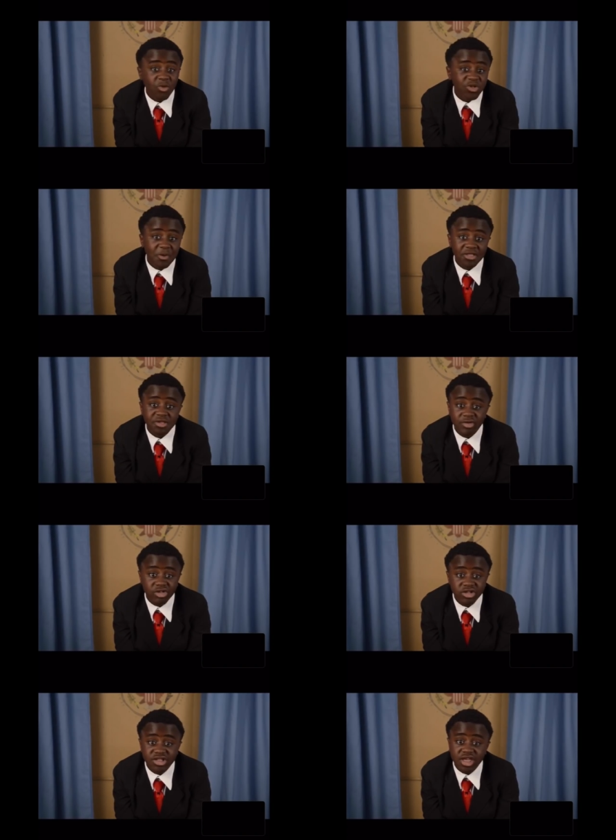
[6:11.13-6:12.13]

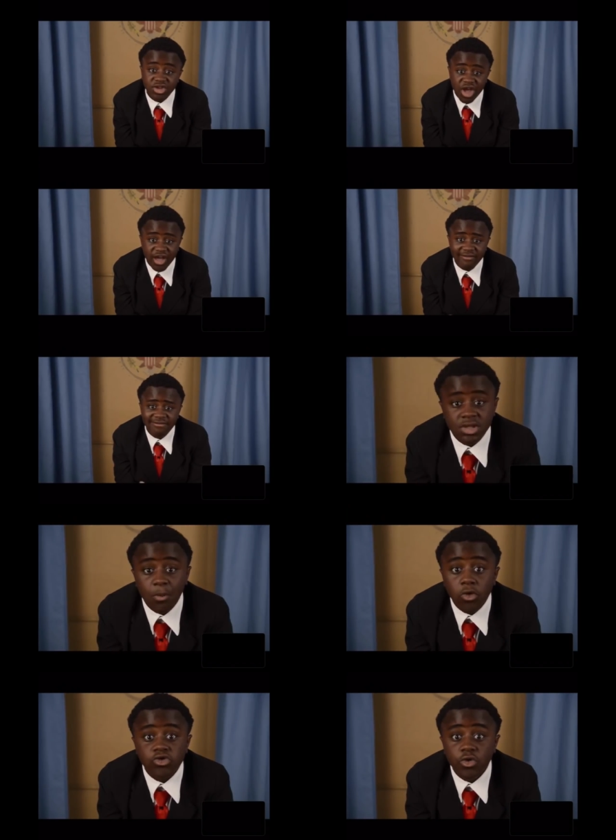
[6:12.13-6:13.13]
responsibilities that you have,
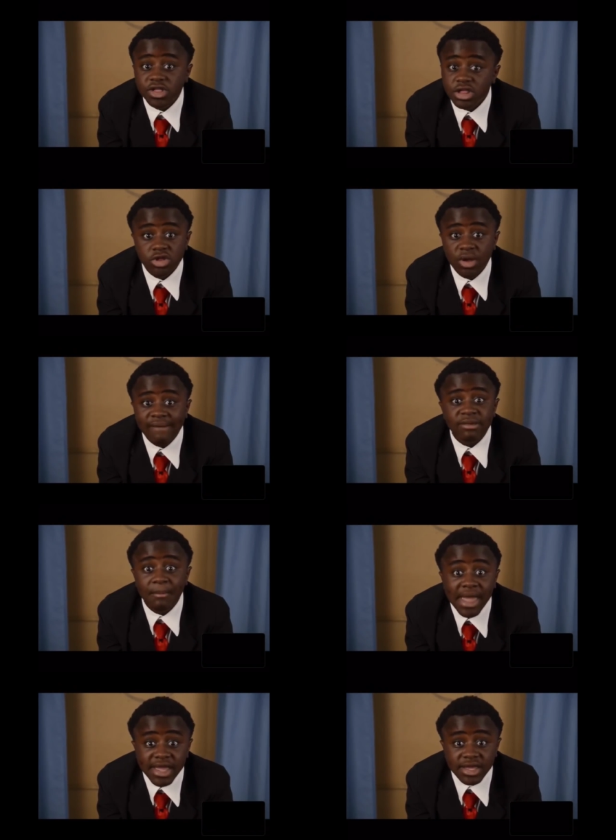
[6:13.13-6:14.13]
the more choices you have to
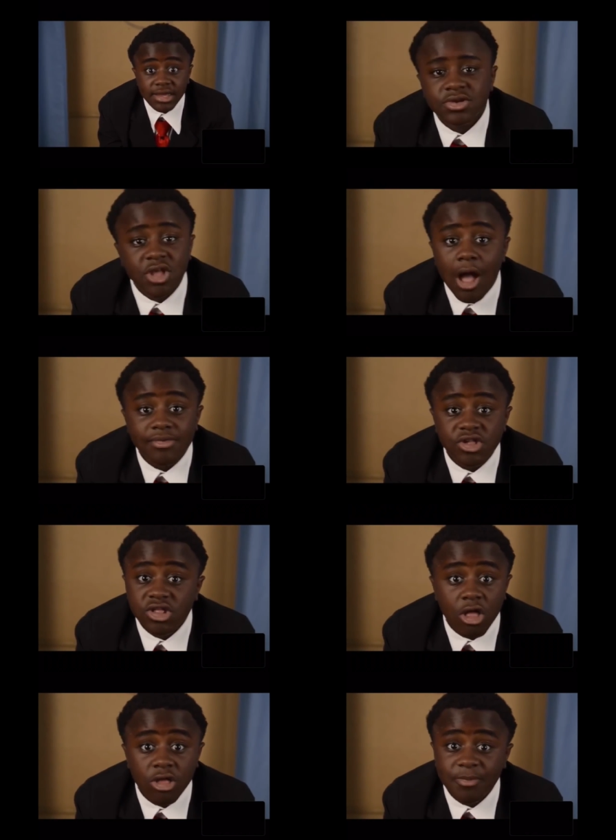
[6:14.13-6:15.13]
make. There's
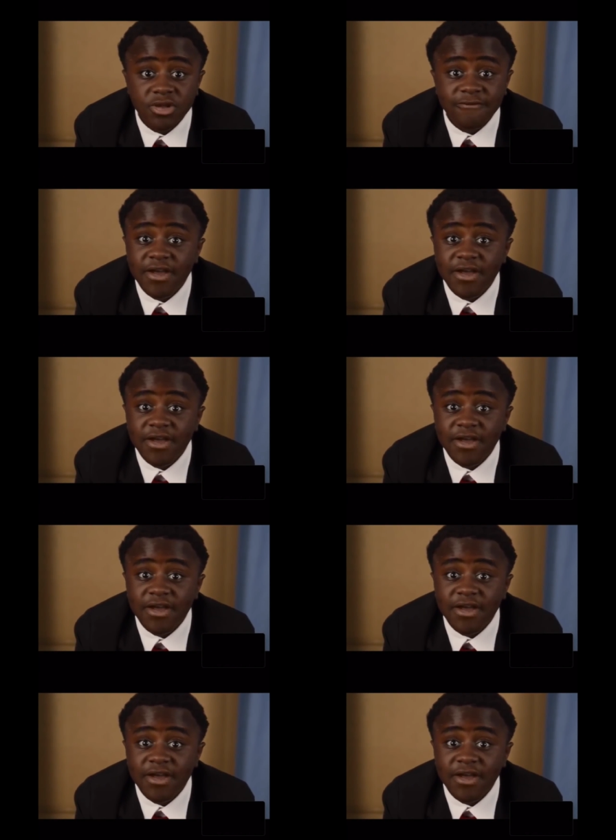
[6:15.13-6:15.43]
options all up in your